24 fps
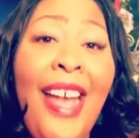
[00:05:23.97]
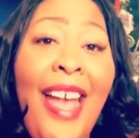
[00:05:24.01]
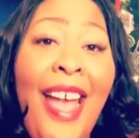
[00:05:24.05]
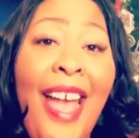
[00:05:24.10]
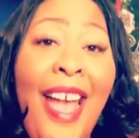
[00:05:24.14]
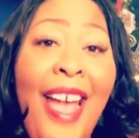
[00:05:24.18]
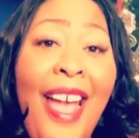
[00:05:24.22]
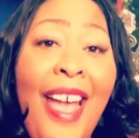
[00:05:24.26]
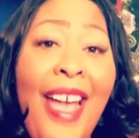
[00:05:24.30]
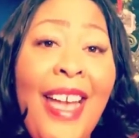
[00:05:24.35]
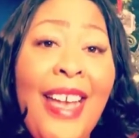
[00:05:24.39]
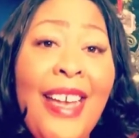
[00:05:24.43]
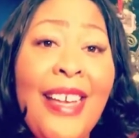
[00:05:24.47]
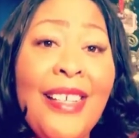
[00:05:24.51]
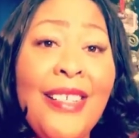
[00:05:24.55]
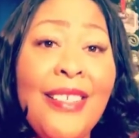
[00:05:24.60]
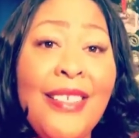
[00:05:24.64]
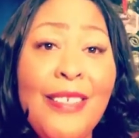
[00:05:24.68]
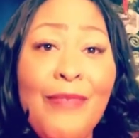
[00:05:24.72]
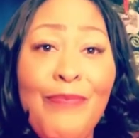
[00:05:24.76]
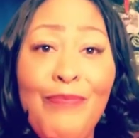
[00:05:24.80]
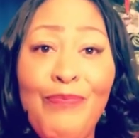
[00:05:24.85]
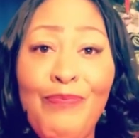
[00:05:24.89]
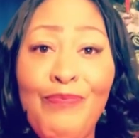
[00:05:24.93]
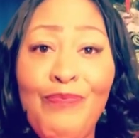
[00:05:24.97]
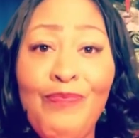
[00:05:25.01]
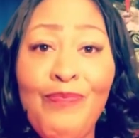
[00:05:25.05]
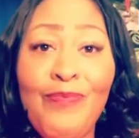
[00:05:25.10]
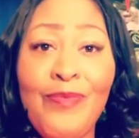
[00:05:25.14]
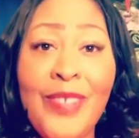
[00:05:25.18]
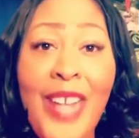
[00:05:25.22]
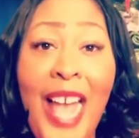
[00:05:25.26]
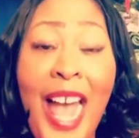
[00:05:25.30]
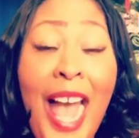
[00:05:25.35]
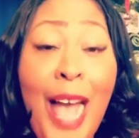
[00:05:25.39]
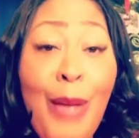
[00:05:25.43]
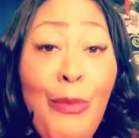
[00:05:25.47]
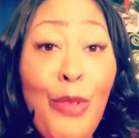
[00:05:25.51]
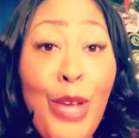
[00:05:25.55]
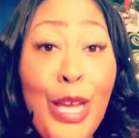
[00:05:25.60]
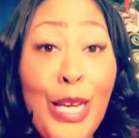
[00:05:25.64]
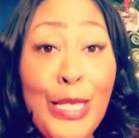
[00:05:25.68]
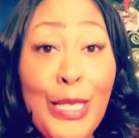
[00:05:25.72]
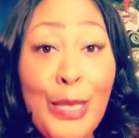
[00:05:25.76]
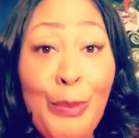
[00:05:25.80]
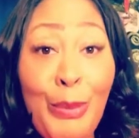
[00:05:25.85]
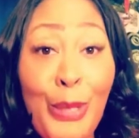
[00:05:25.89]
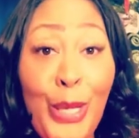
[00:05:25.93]
And I'm ready
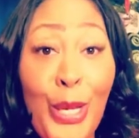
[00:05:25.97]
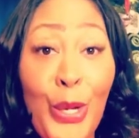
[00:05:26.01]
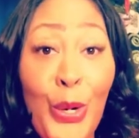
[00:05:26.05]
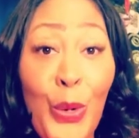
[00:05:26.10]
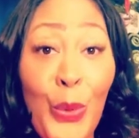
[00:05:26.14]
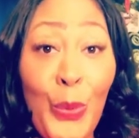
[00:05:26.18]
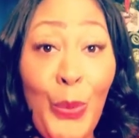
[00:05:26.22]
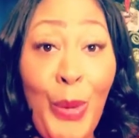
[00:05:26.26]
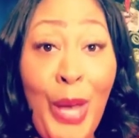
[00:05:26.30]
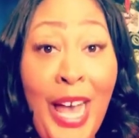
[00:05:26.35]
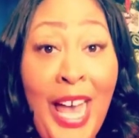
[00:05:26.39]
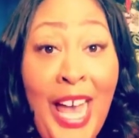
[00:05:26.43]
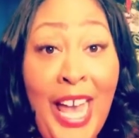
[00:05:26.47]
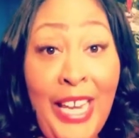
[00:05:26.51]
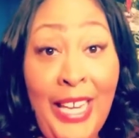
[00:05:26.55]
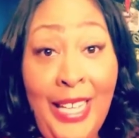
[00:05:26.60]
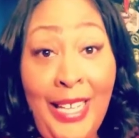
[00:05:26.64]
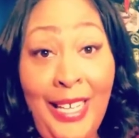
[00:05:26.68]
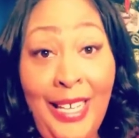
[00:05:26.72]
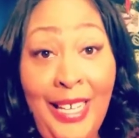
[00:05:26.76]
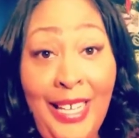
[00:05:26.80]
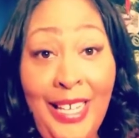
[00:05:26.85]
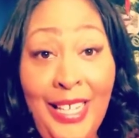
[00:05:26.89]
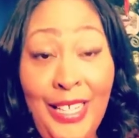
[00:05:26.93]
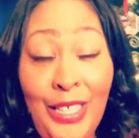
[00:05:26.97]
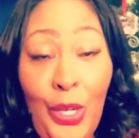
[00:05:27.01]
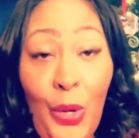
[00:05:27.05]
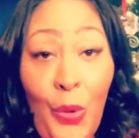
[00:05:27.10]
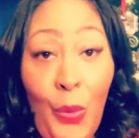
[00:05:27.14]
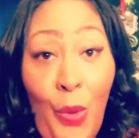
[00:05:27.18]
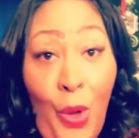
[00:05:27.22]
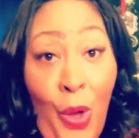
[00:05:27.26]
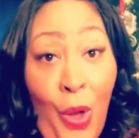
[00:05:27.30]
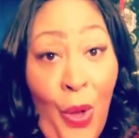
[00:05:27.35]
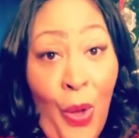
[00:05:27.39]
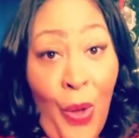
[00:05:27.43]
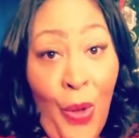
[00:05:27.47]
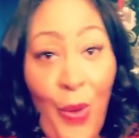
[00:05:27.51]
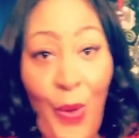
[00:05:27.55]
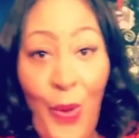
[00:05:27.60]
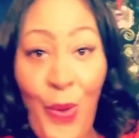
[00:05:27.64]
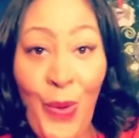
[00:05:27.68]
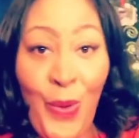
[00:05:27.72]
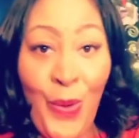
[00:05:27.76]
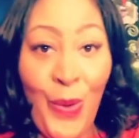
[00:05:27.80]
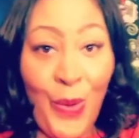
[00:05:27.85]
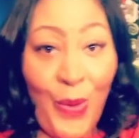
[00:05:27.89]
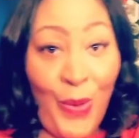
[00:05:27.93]
to plan a wedding.
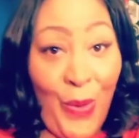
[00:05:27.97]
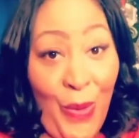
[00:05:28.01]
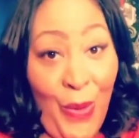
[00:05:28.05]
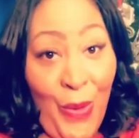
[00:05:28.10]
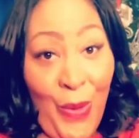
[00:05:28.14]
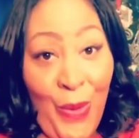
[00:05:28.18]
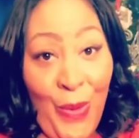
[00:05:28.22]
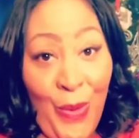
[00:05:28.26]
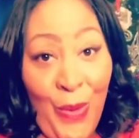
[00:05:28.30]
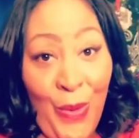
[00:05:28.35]
Woo-hoo-hoo.